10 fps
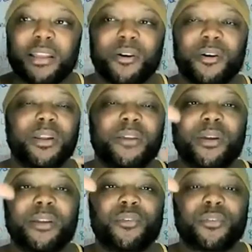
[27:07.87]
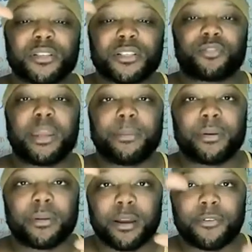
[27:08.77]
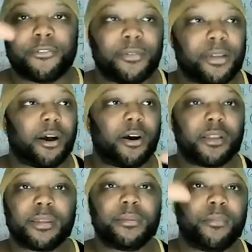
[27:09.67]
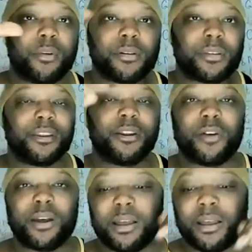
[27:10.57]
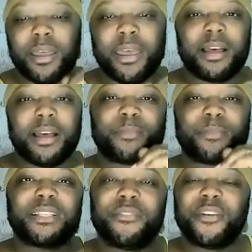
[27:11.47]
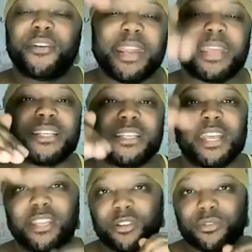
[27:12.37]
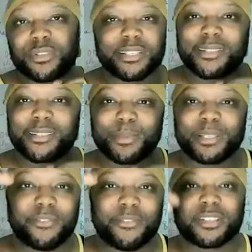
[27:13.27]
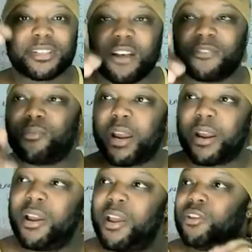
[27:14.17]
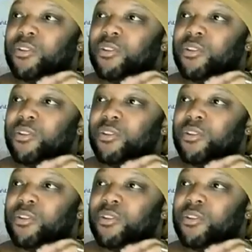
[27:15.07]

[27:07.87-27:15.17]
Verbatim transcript: Uh, what if, what if you can scrape of all the more, you know uh, a specific niche that uses a specific software.